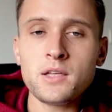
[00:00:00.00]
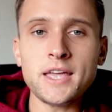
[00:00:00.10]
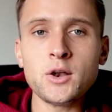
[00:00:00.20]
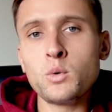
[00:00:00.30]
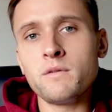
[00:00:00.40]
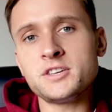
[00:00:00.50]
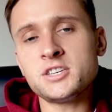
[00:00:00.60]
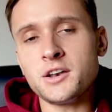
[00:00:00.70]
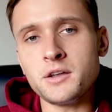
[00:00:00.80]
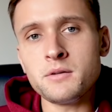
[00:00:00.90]
Then all of a
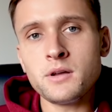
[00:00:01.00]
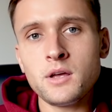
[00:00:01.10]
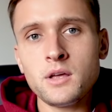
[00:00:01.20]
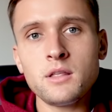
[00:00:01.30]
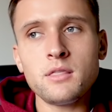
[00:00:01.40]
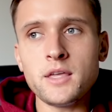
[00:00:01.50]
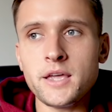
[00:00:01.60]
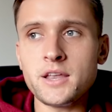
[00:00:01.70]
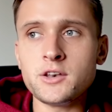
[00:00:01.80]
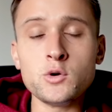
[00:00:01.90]
sudden,
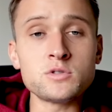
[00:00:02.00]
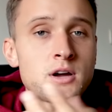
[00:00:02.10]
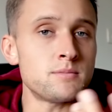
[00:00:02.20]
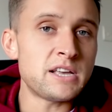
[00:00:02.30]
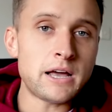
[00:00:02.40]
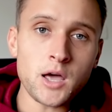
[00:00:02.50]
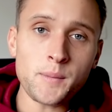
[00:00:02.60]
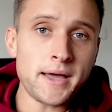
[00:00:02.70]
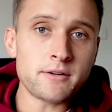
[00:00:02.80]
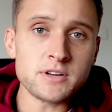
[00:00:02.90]
the news comes out, like
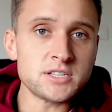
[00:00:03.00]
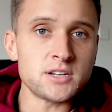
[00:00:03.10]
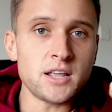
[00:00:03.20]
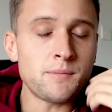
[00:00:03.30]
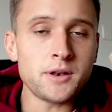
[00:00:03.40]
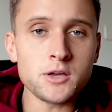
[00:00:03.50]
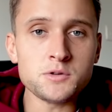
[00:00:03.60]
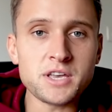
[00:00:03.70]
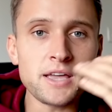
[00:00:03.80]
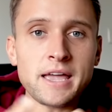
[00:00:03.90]
we had recently, I'm going to
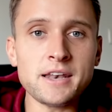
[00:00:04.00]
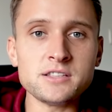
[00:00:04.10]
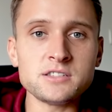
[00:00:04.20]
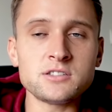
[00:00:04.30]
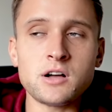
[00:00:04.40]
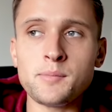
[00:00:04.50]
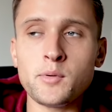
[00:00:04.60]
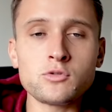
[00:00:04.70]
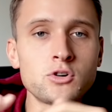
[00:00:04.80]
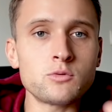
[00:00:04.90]
use it again as an
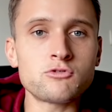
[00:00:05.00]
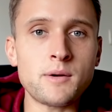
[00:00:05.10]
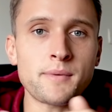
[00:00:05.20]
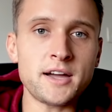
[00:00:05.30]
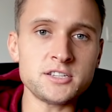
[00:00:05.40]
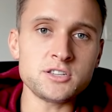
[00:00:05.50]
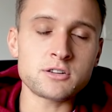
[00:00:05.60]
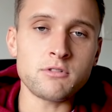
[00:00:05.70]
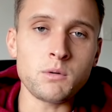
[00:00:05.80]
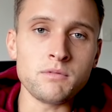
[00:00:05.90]
example, Donald Trump catches
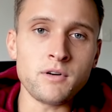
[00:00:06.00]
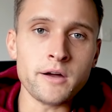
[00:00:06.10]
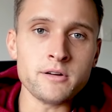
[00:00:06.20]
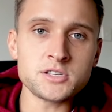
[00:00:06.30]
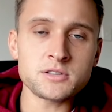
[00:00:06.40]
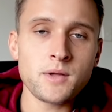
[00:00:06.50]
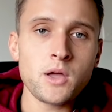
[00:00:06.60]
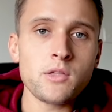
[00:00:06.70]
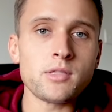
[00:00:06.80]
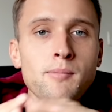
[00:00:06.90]
coronavirus.
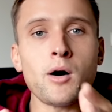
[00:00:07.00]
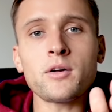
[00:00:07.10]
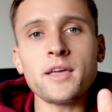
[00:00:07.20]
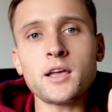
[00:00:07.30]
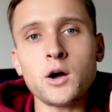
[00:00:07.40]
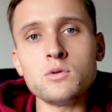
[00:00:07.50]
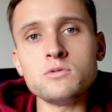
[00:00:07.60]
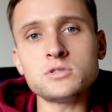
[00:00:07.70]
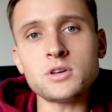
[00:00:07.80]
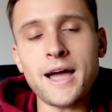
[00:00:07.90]
The market
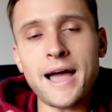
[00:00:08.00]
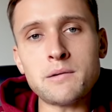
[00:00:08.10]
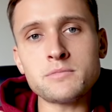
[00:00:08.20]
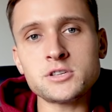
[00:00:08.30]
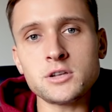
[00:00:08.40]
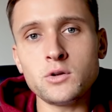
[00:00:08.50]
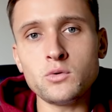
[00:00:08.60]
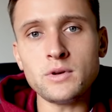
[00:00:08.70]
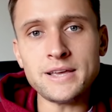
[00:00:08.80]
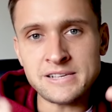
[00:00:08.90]
goes
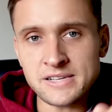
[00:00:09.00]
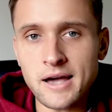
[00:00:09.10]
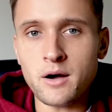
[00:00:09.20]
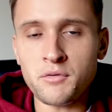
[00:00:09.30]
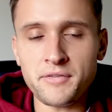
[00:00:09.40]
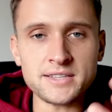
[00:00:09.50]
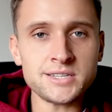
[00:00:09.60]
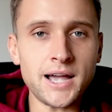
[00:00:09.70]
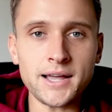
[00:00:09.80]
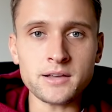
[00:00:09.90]
absolutely south, it
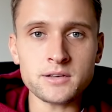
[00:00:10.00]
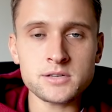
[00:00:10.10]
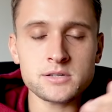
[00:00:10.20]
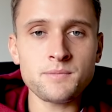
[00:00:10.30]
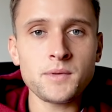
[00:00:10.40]
tanks.